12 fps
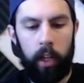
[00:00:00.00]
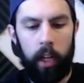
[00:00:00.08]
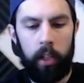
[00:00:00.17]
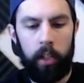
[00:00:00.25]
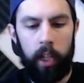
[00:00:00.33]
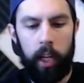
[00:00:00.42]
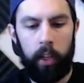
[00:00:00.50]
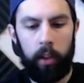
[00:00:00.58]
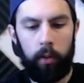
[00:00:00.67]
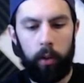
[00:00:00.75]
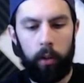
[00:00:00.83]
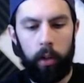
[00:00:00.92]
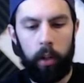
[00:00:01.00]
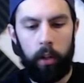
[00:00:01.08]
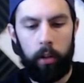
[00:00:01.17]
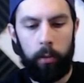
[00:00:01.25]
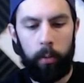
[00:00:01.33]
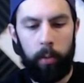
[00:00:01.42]
kind of shining through the
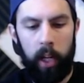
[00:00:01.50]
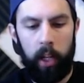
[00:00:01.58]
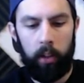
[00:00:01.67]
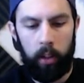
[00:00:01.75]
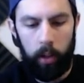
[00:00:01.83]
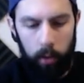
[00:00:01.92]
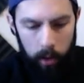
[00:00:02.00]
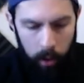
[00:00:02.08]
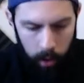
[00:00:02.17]
thermal paste. So